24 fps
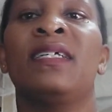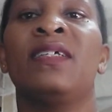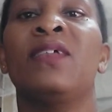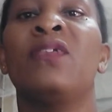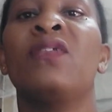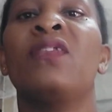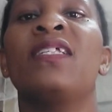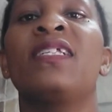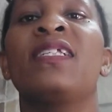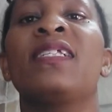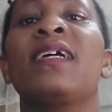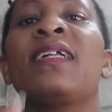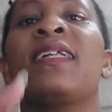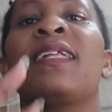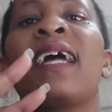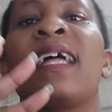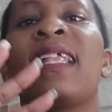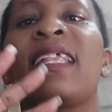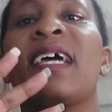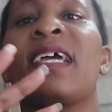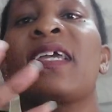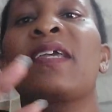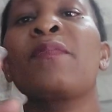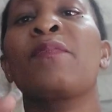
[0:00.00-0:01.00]
This is
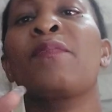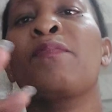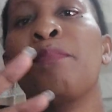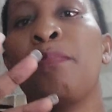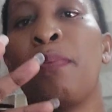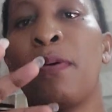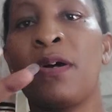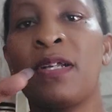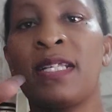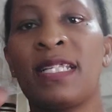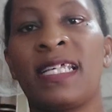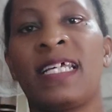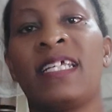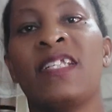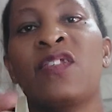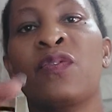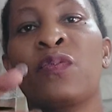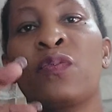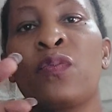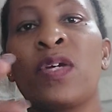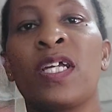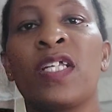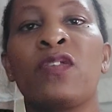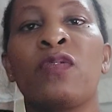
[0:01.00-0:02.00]
another
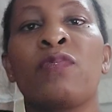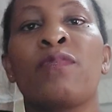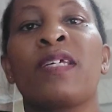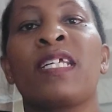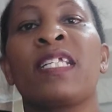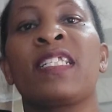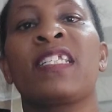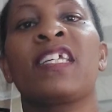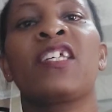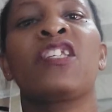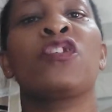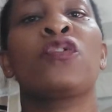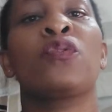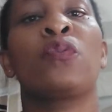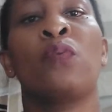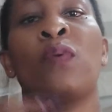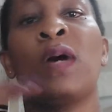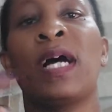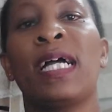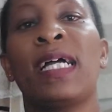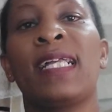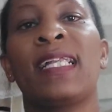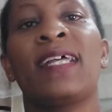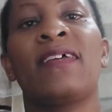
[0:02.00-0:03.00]
important way to maintain your
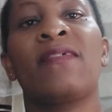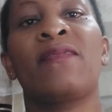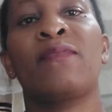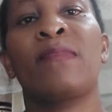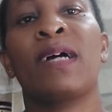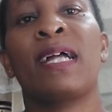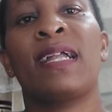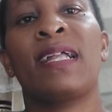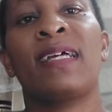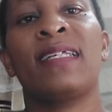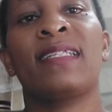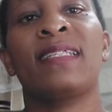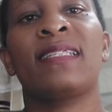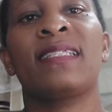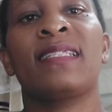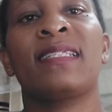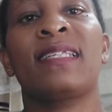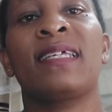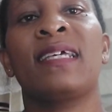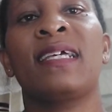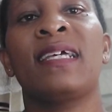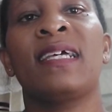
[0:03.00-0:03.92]
work-life balance.